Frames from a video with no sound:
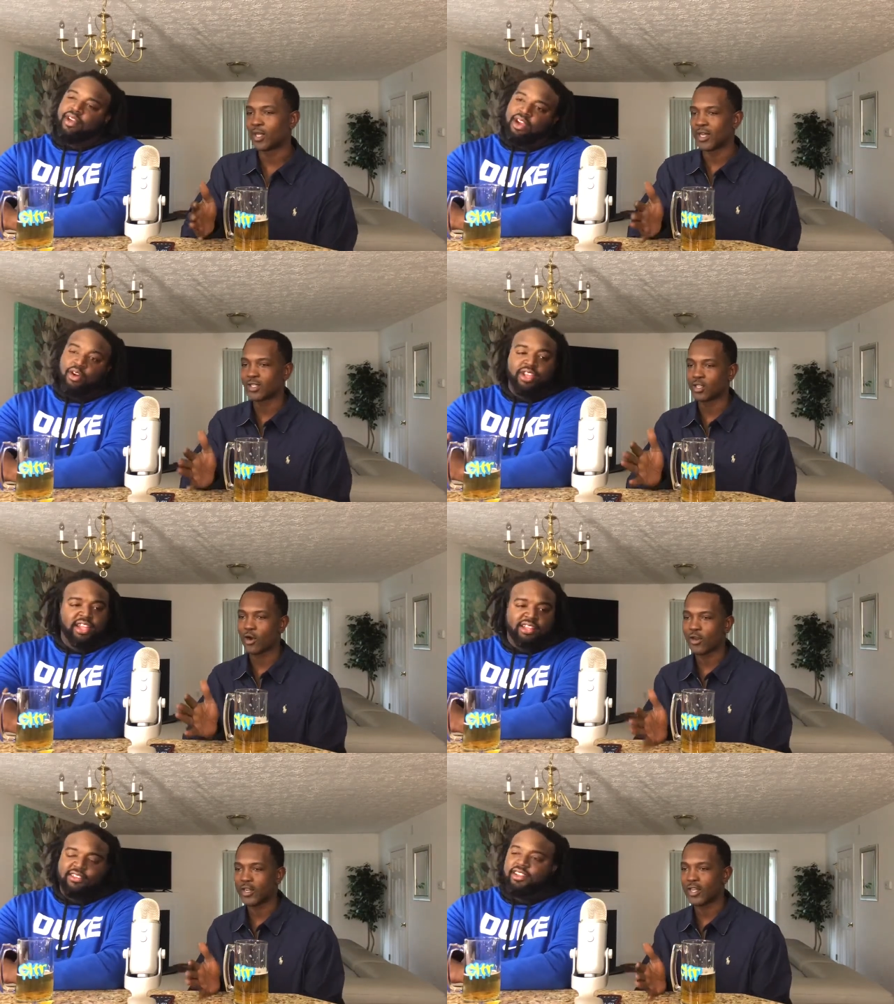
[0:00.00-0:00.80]
Speaker 1: right. like oh,
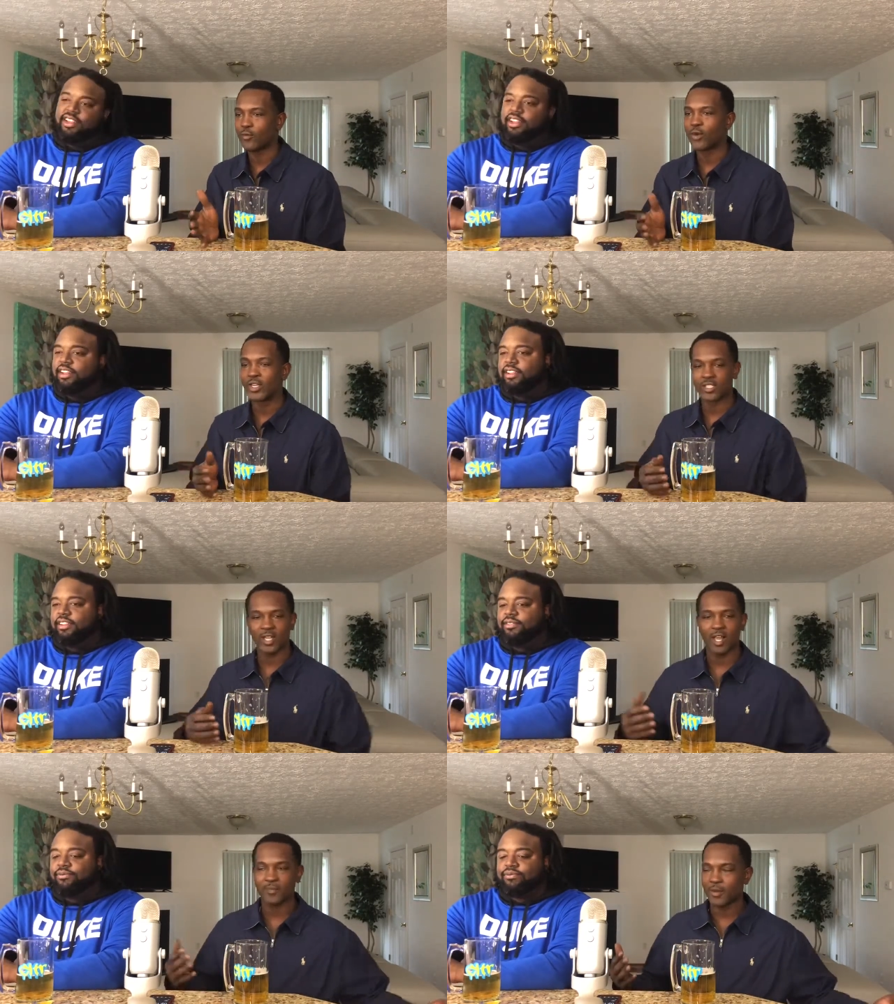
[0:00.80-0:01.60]
targeted, yeah, where it's a
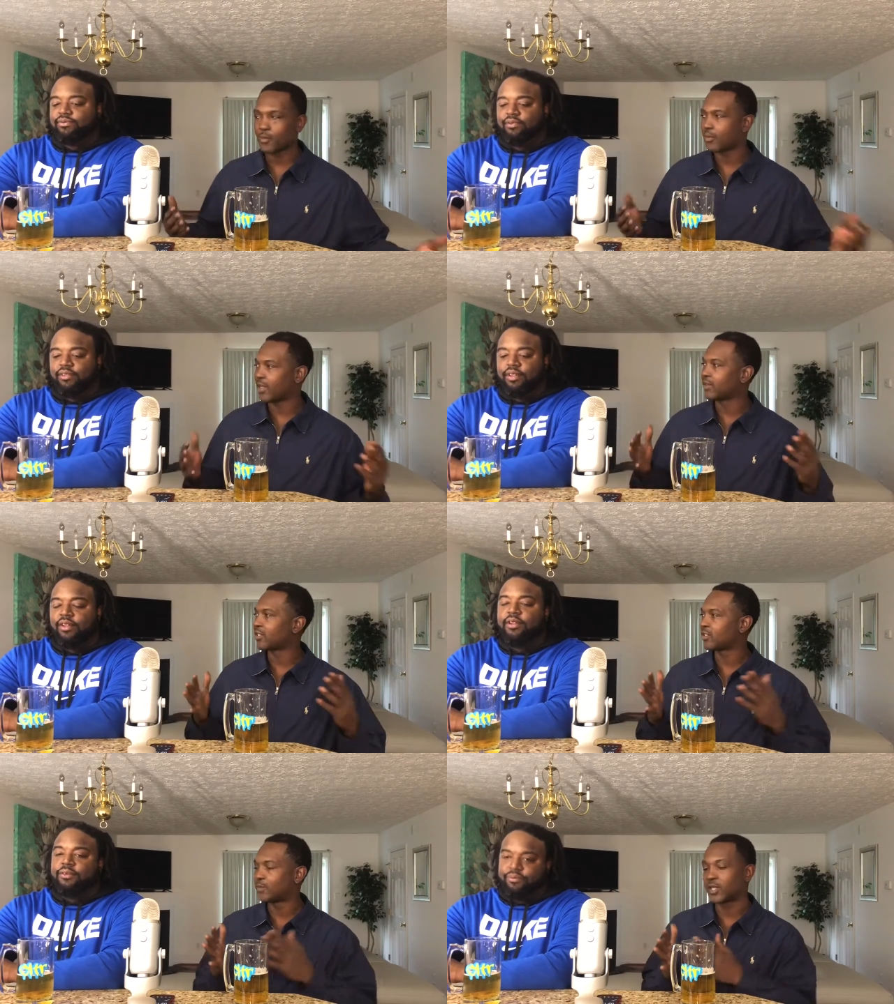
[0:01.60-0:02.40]
lot of people, but
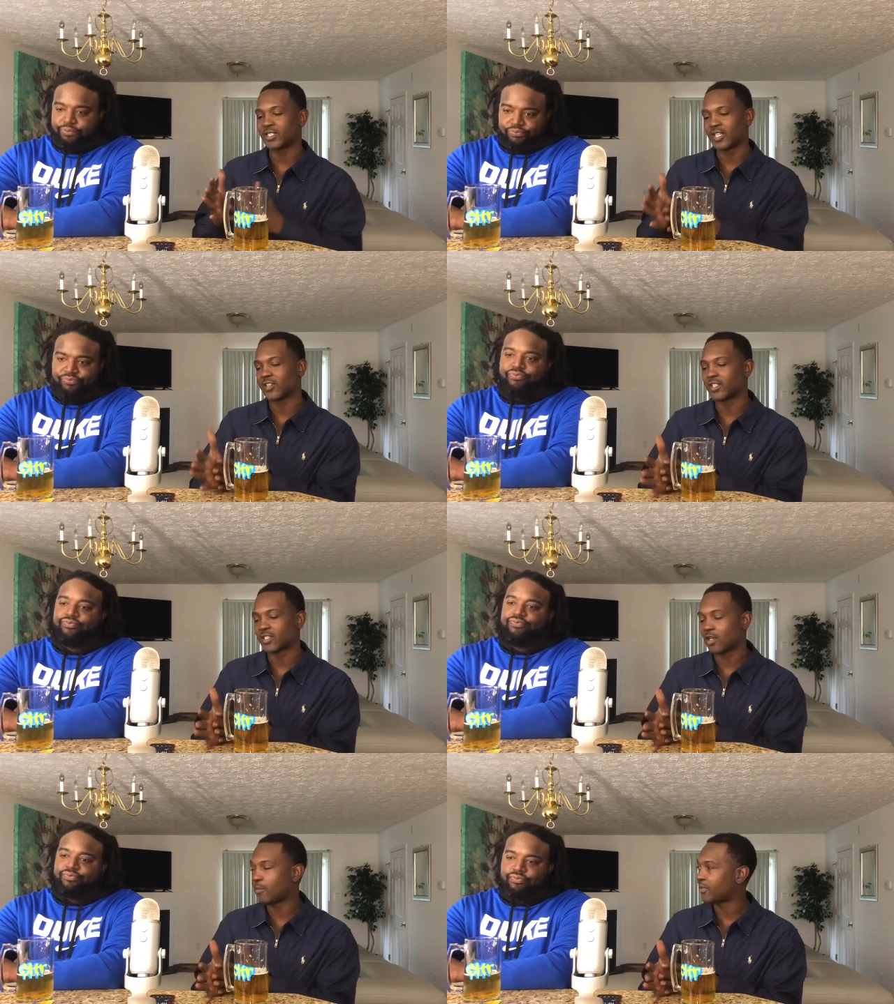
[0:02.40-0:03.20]
it's because it's this
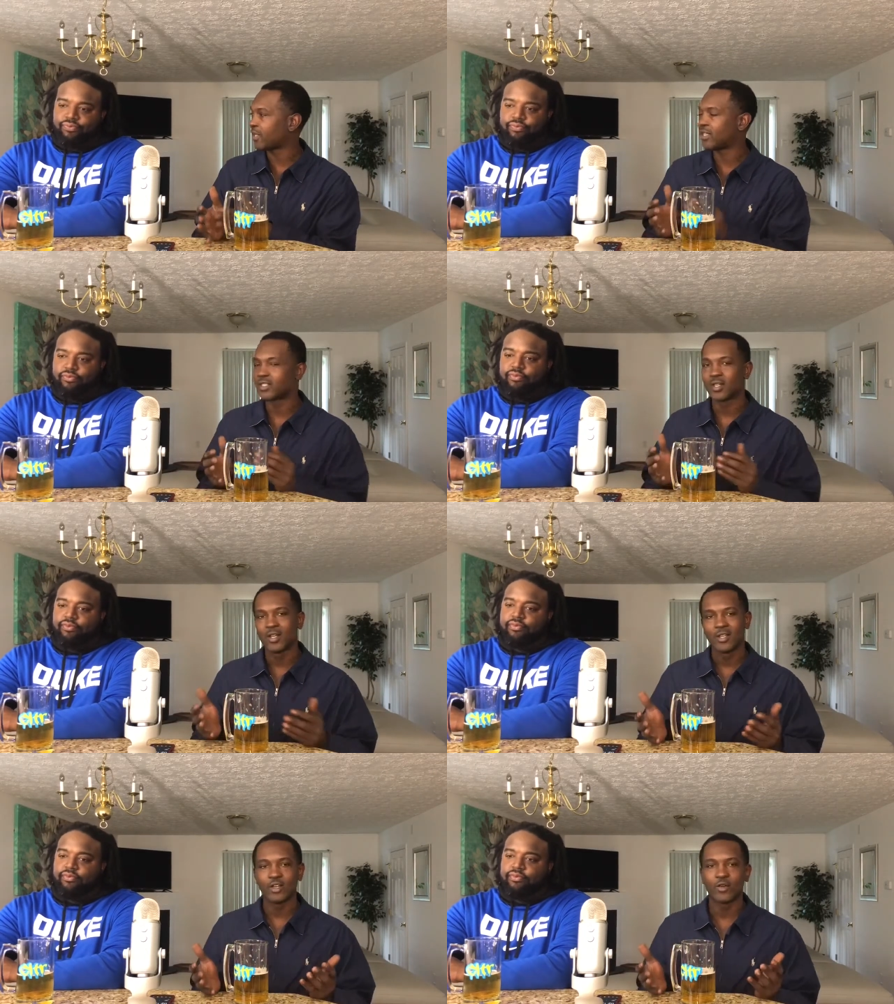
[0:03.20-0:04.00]
company. It's
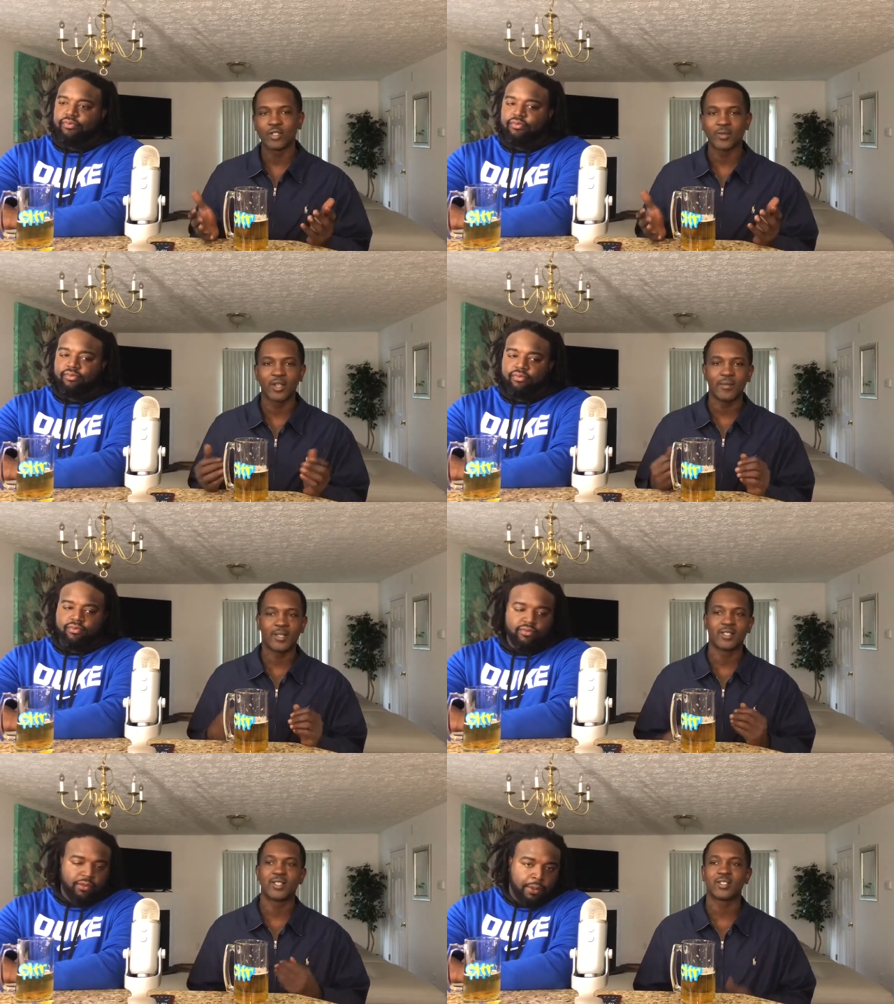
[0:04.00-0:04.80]
you know it's something that
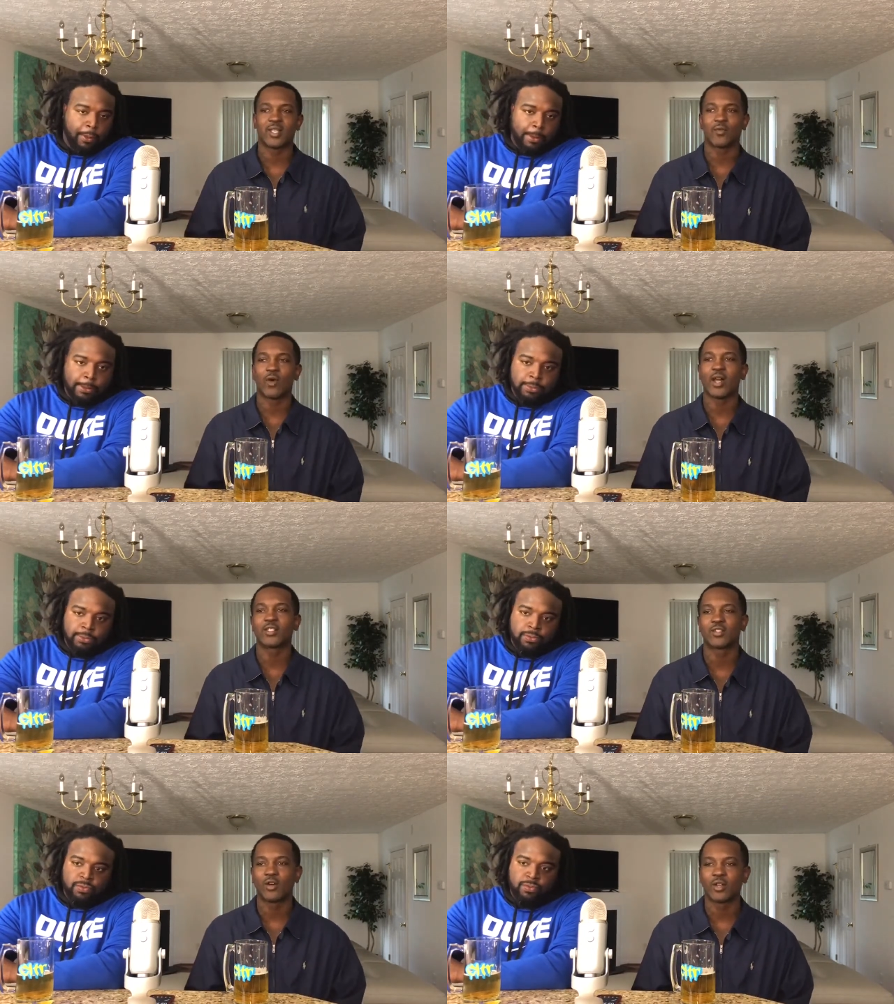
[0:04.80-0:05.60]
makes sense, like why it's
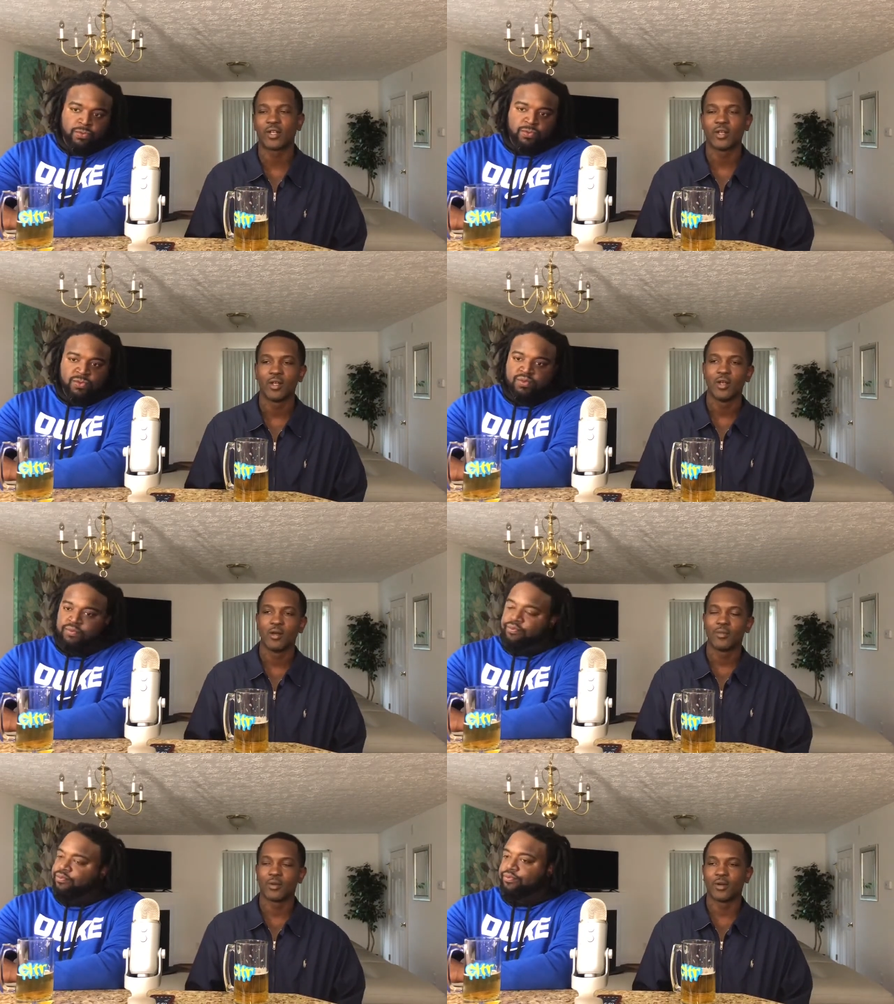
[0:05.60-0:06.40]
targeted.
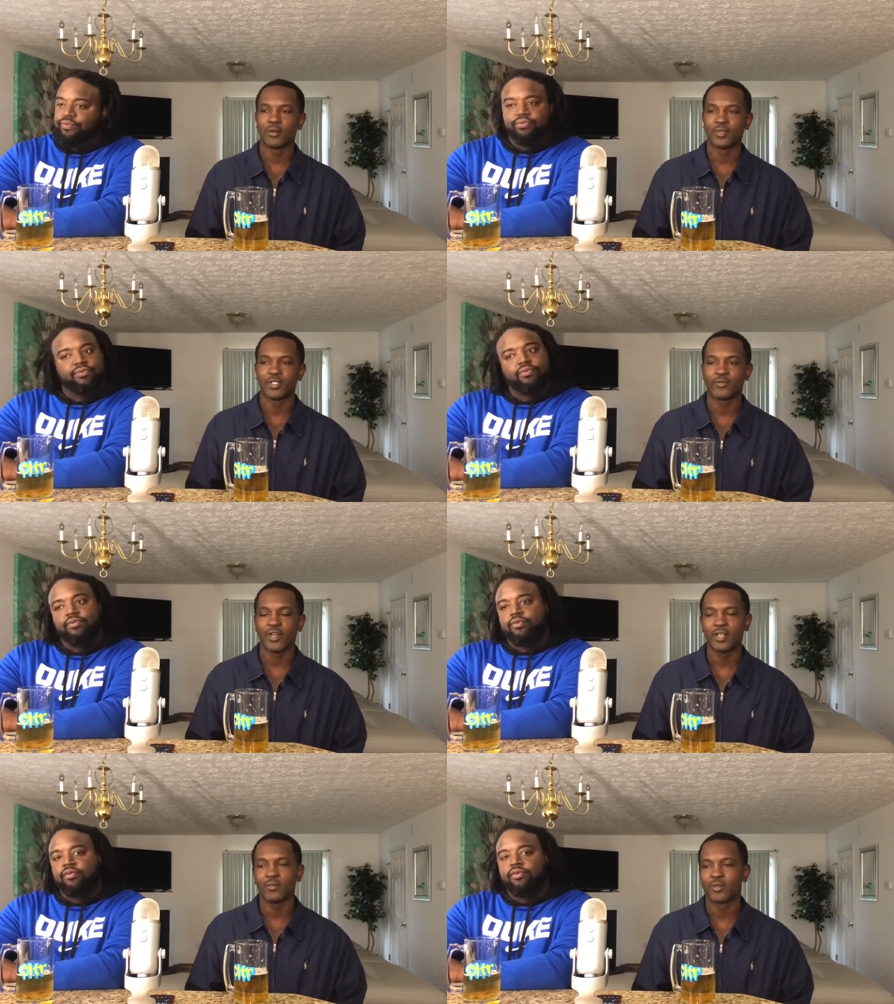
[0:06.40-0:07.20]
But um, just
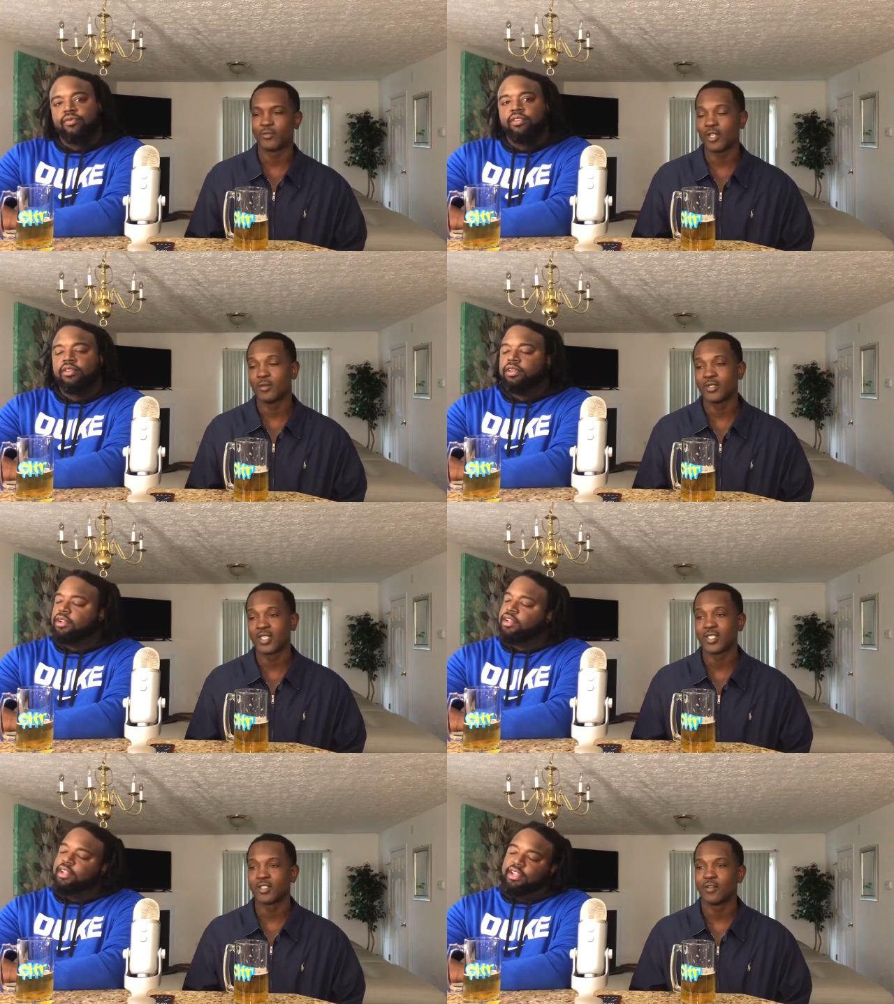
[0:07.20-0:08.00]
random the
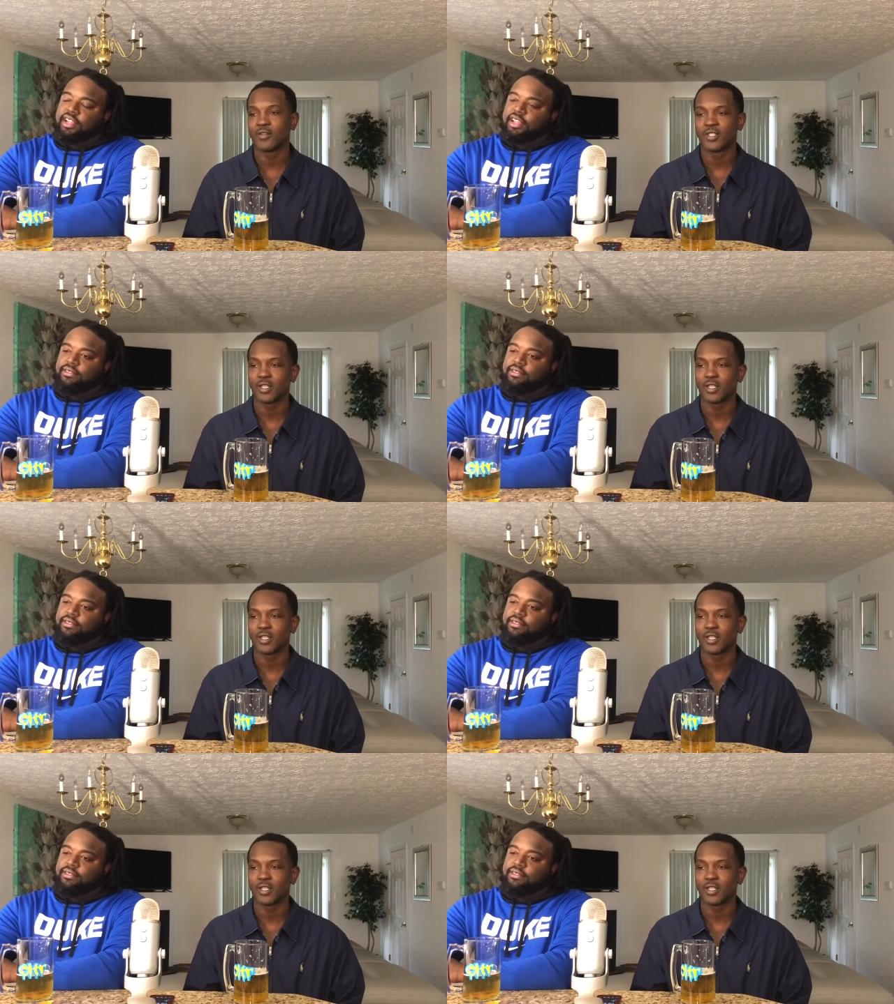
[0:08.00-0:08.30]
randomization of it is